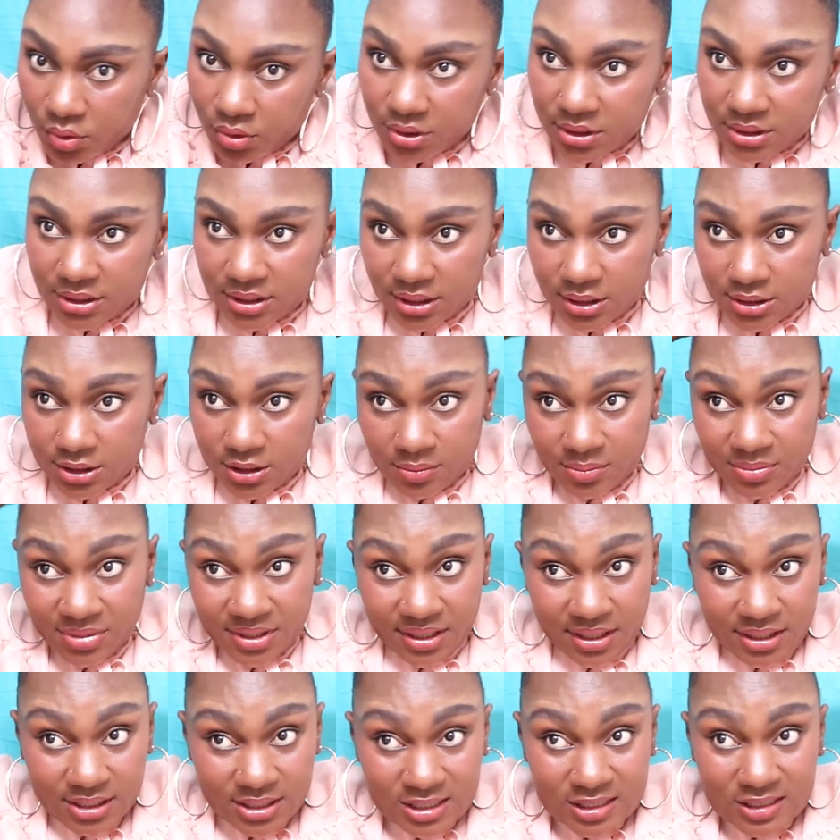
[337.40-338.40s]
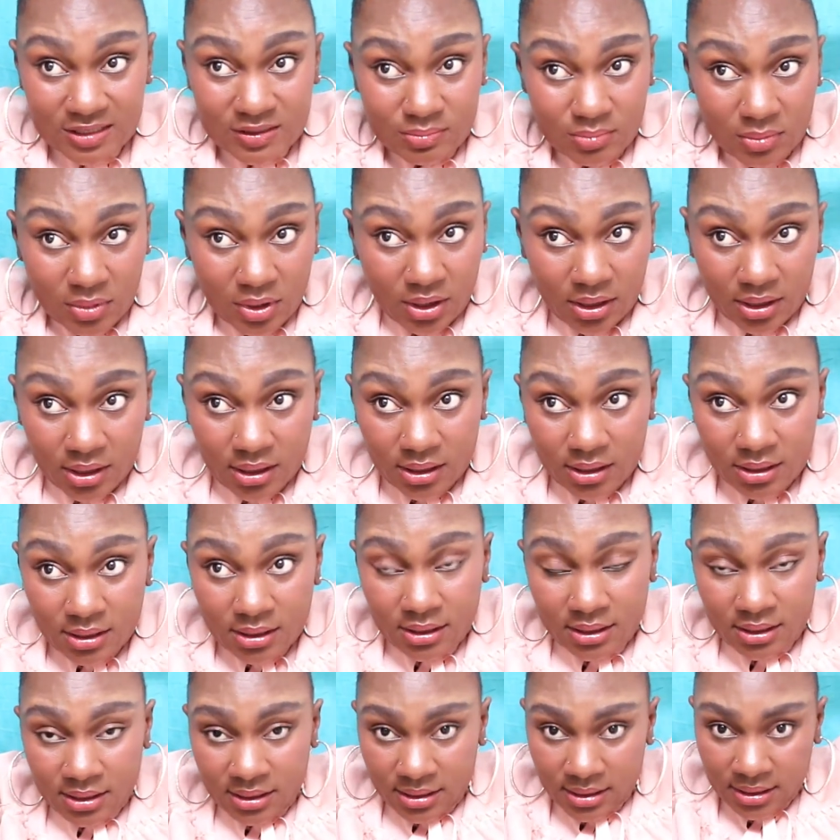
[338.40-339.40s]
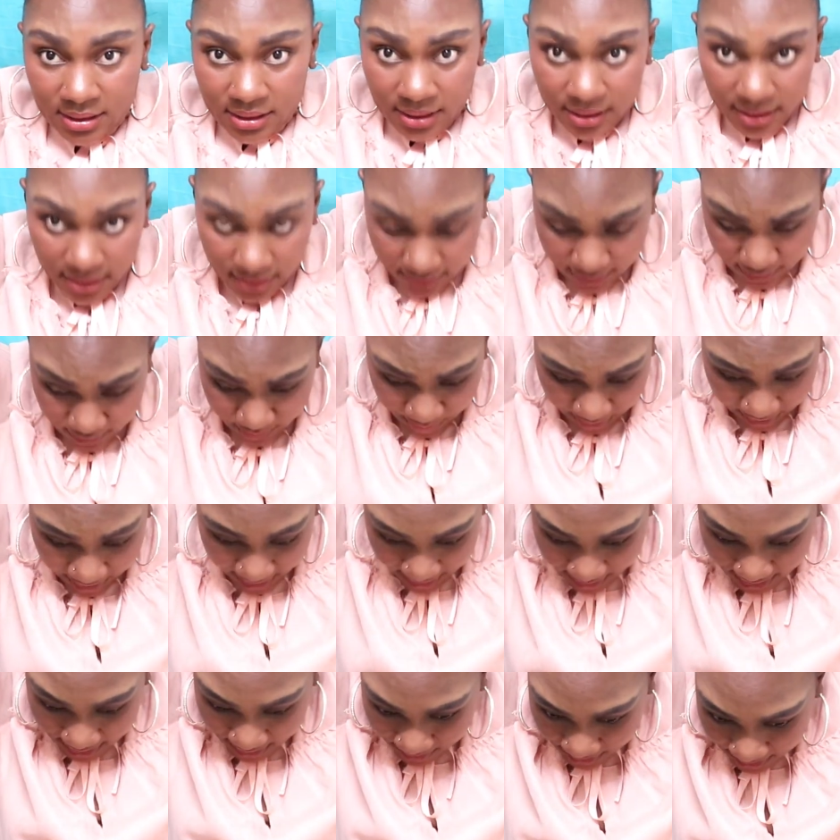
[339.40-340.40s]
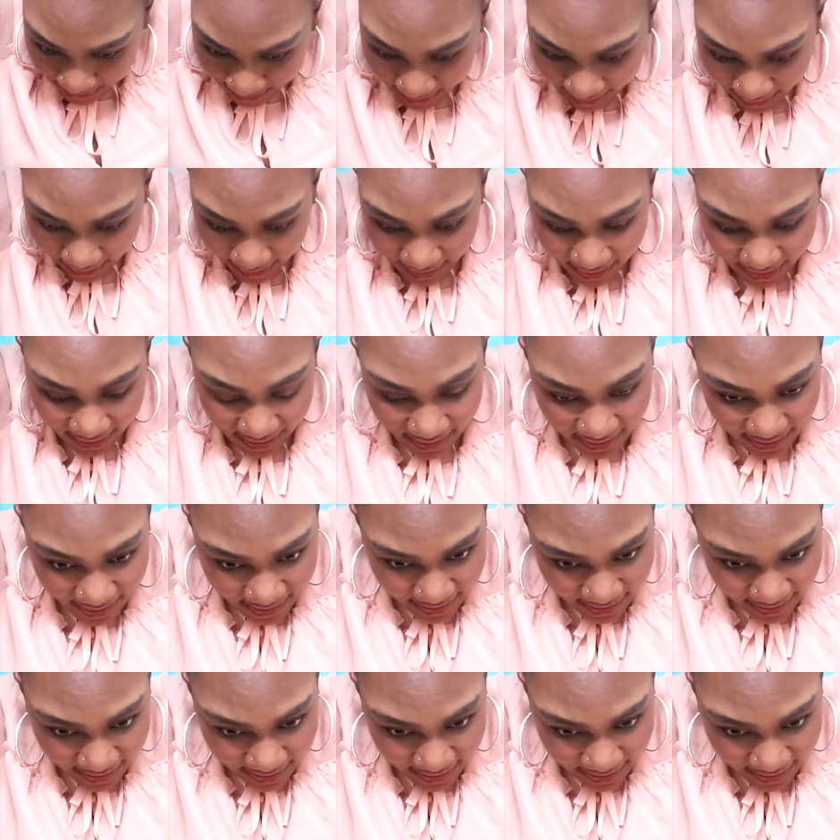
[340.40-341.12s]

ponytail to be as small as you possibly can get